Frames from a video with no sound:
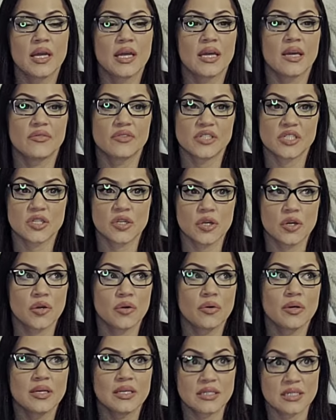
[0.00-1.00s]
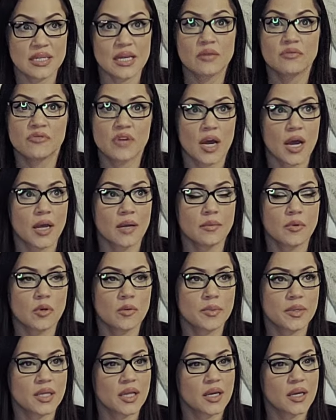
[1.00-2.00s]
If it's new, same vibe. It'll
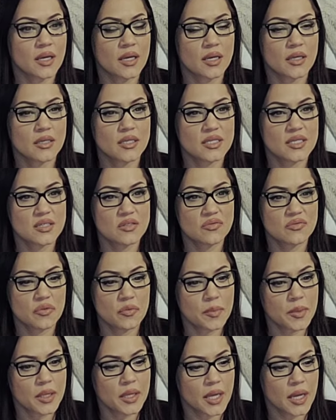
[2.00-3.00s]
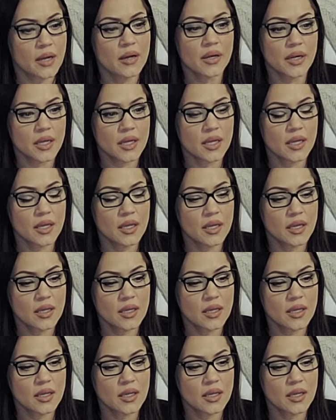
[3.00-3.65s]
be like this familiarity,